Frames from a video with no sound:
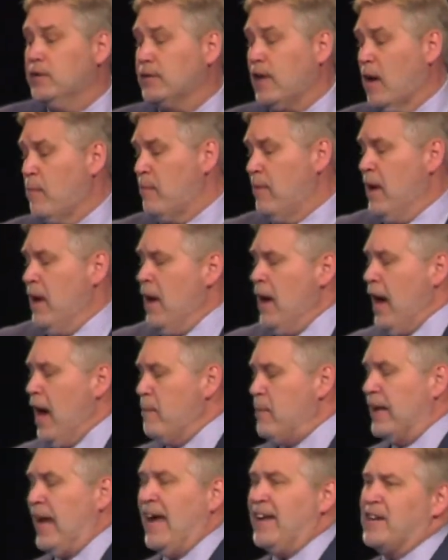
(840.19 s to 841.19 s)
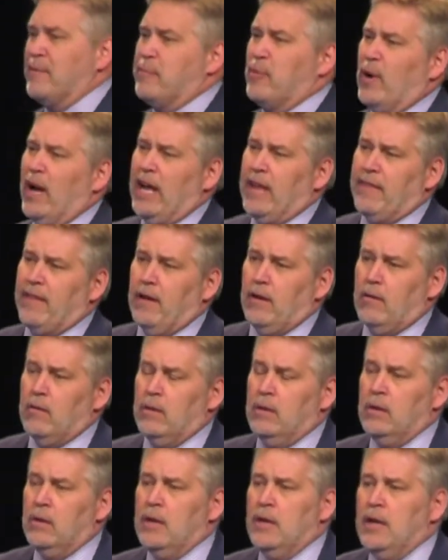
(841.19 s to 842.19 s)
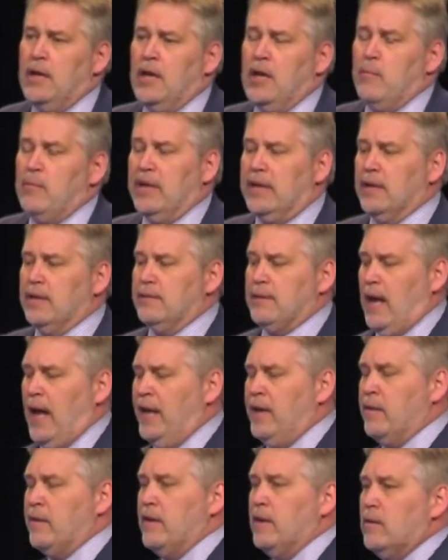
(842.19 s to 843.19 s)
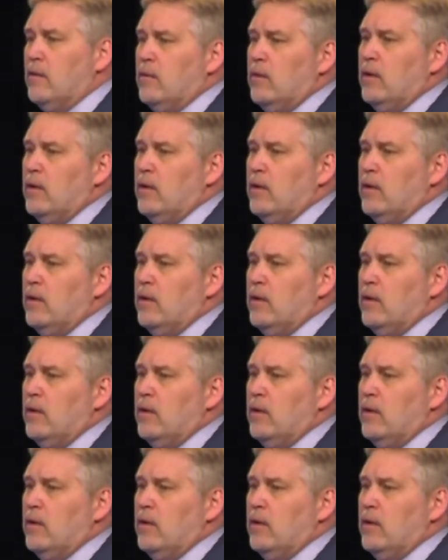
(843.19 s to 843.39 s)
I began to pray, though, because I don't know